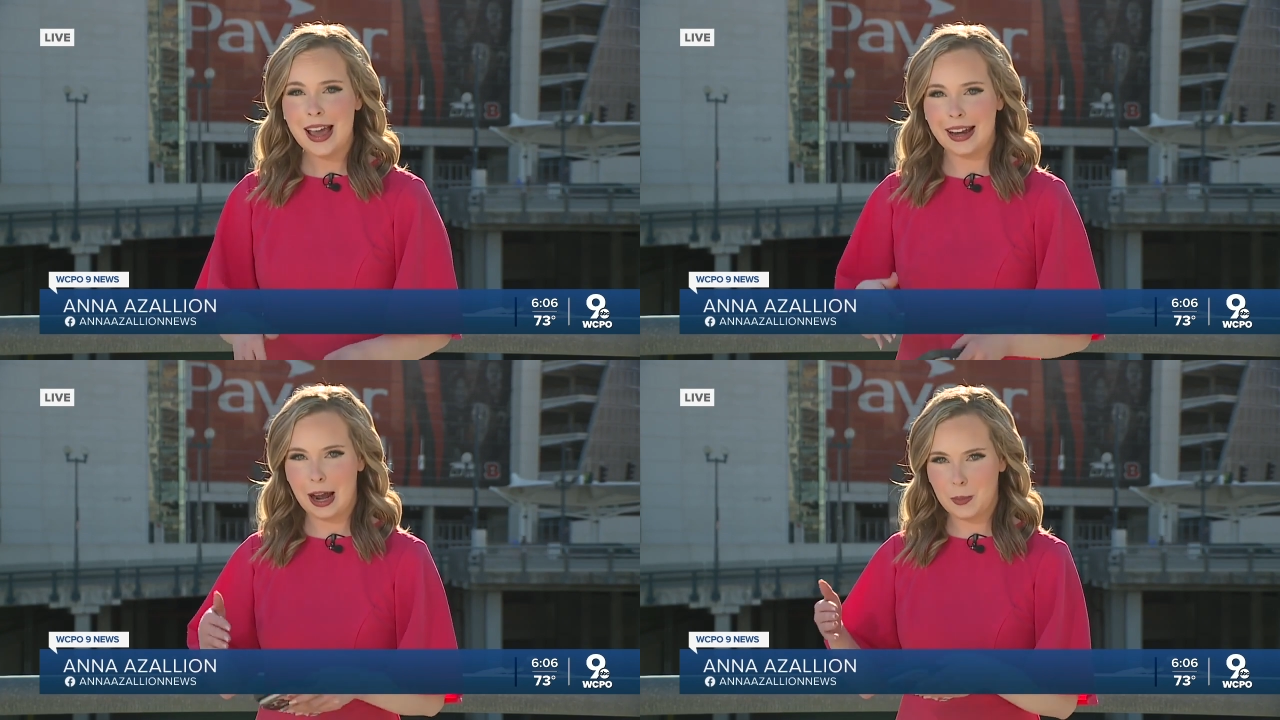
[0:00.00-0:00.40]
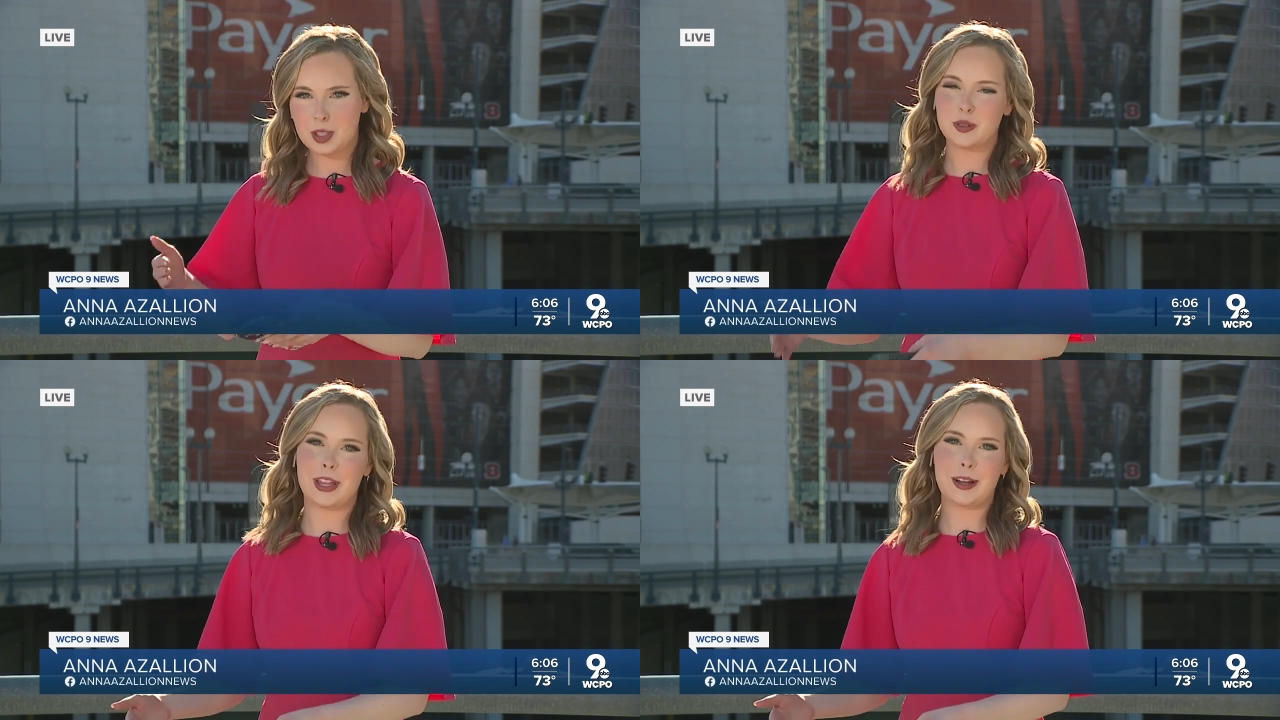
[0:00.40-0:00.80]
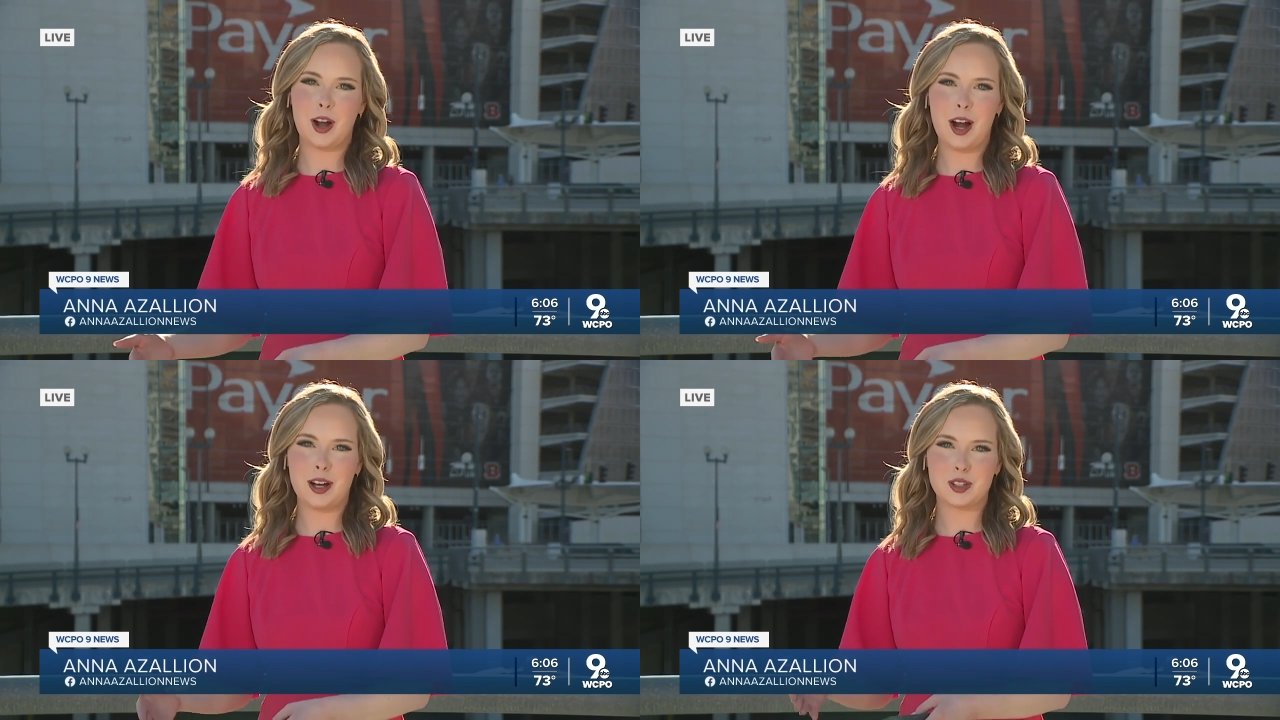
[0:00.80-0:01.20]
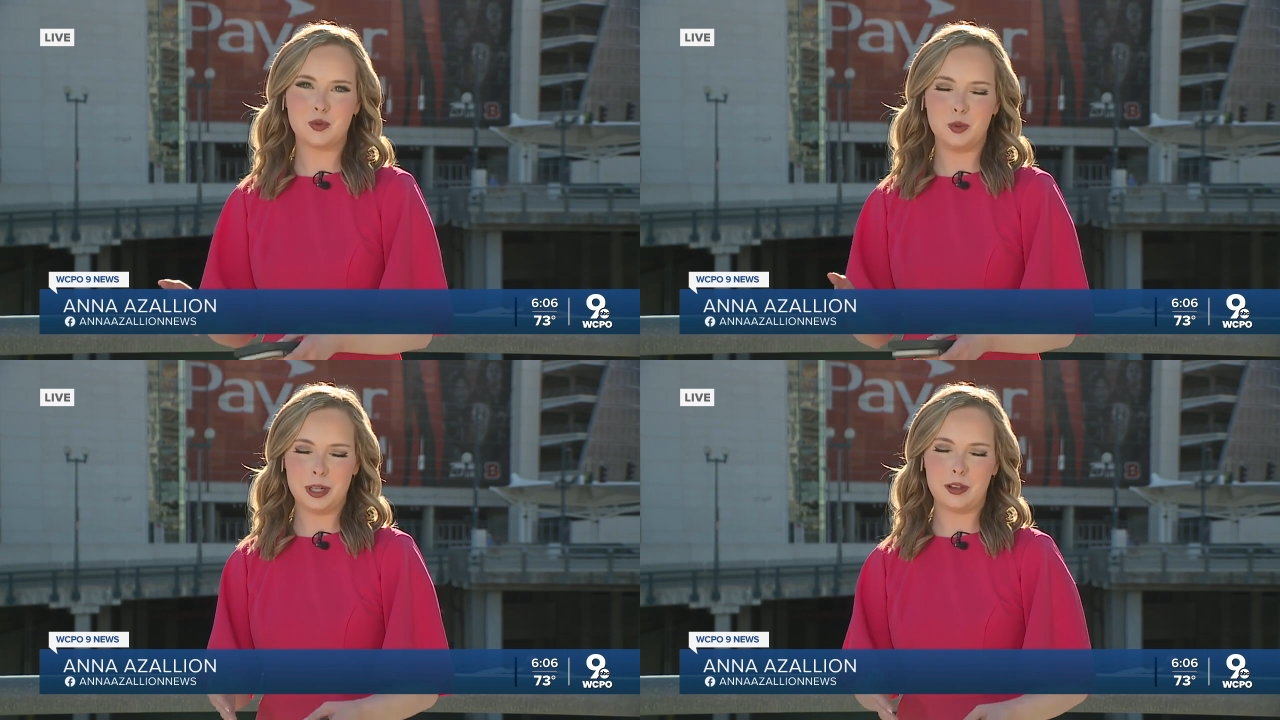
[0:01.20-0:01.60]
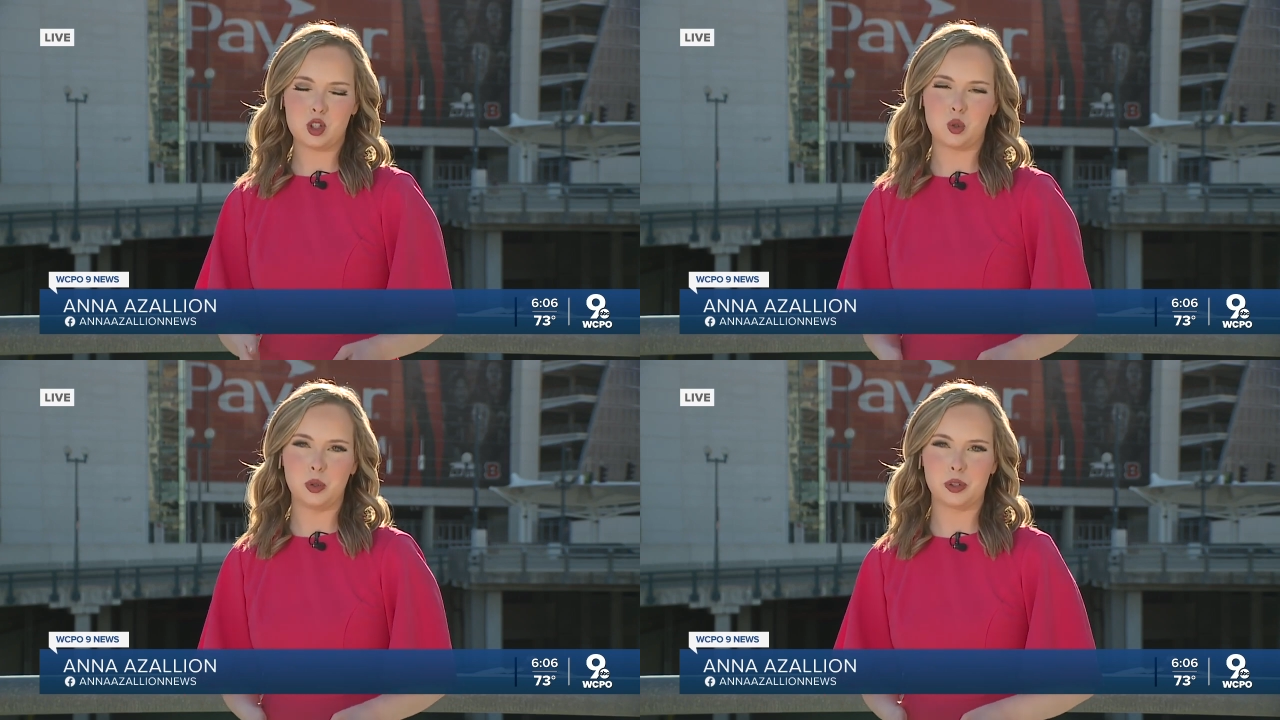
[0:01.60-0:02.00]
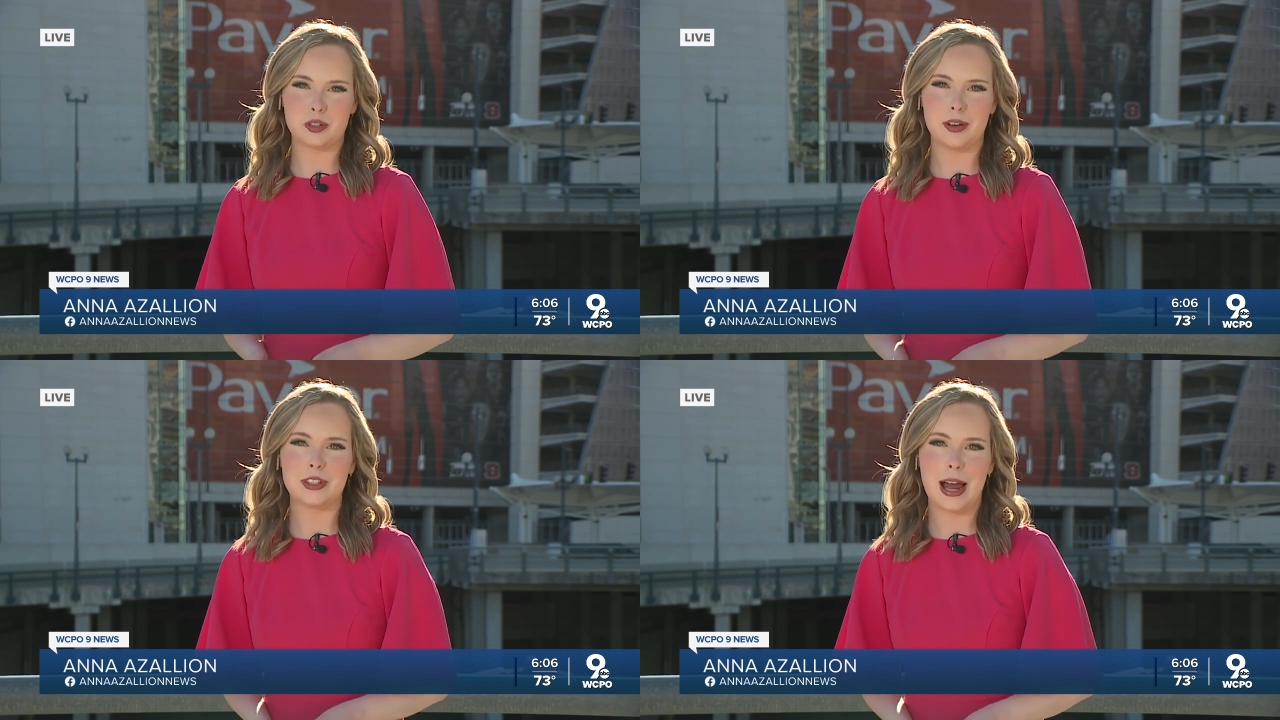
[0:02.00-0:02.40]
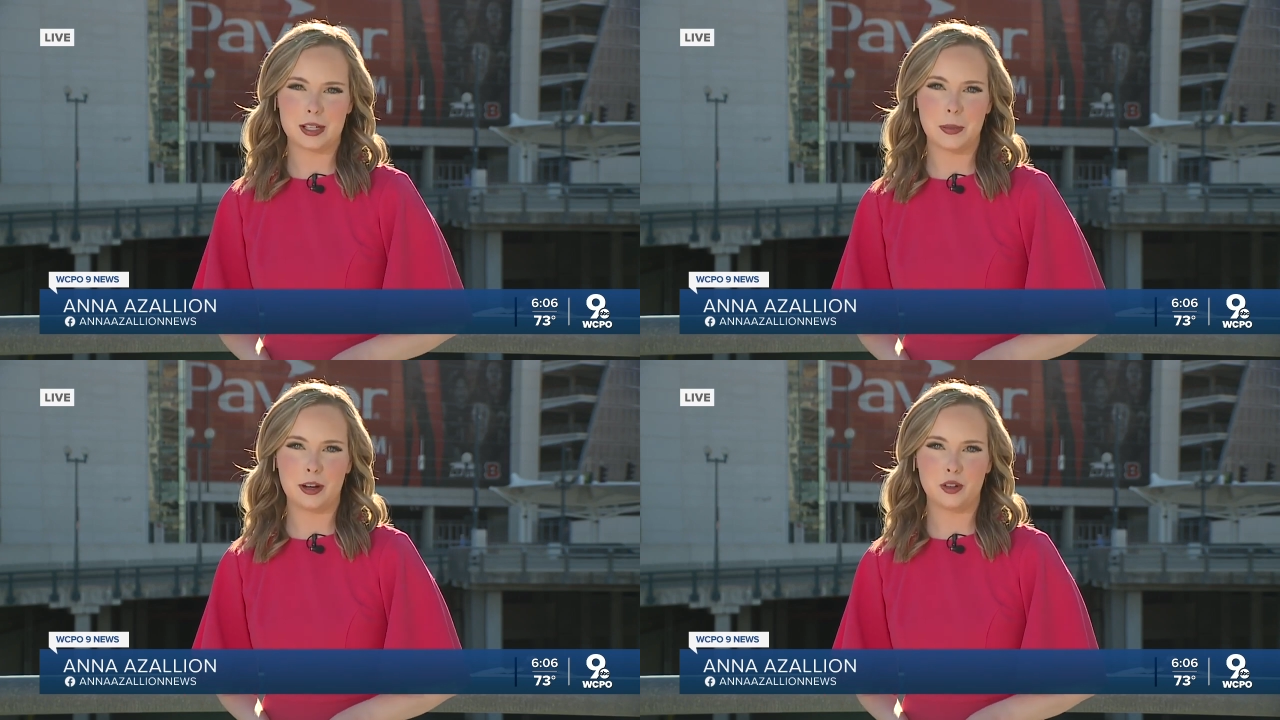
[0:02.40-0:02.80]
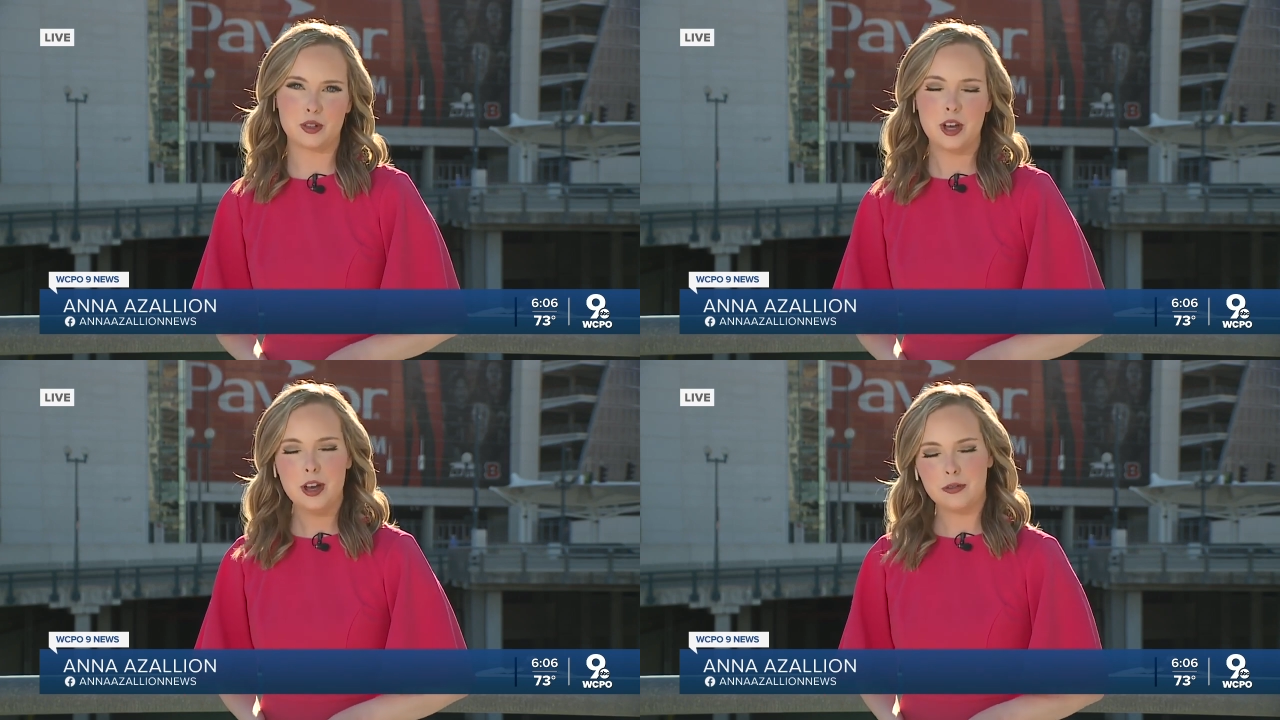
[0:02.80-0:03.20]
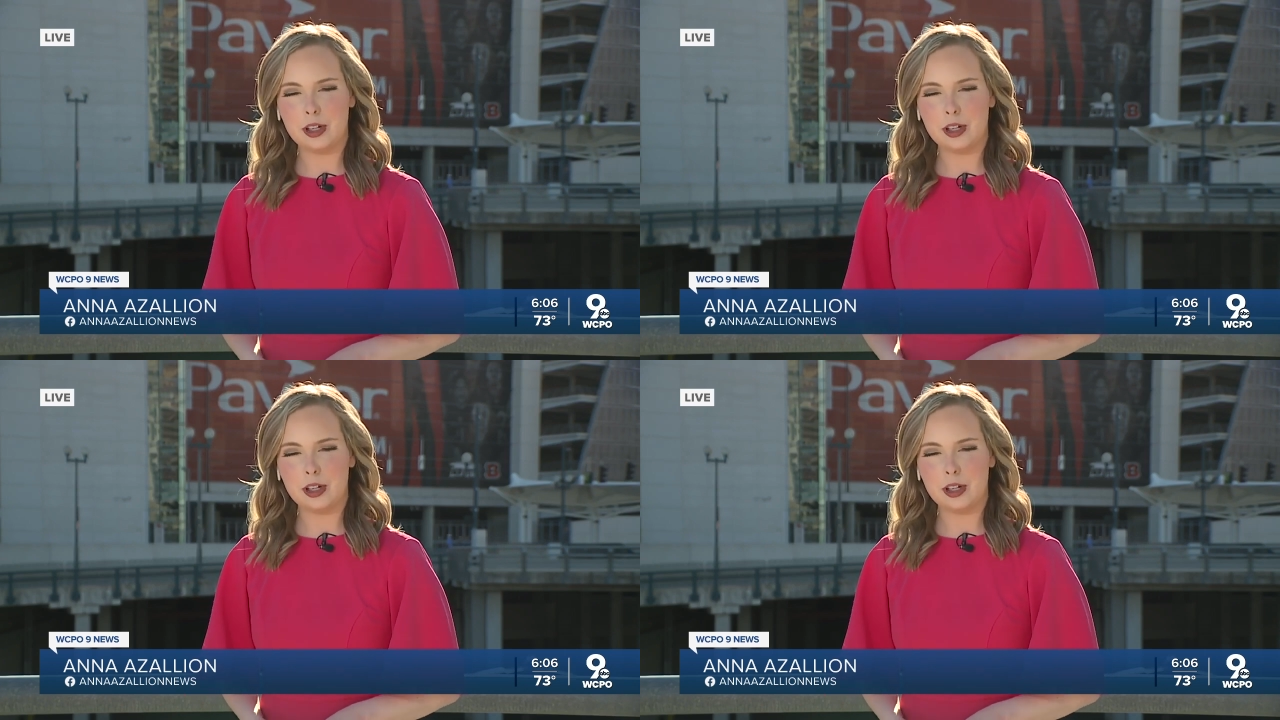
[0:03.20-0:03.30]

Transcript: and how much of that cost will be on the shoulders of taxpayers.